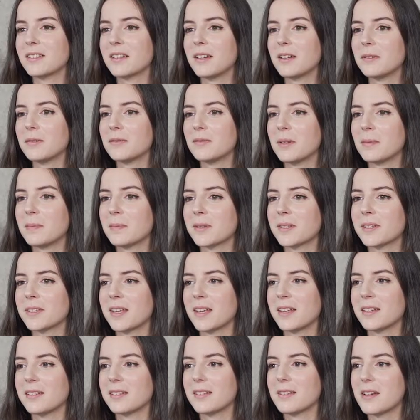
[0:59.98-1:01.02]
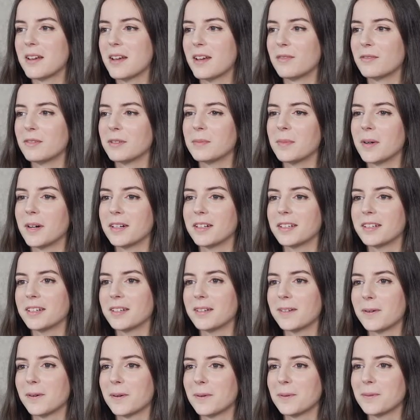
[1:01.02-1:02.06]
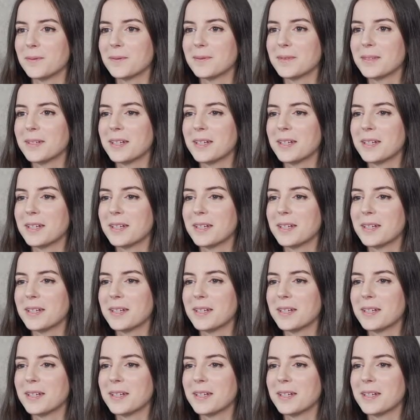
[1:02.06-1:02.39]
They kind of represent everybody I know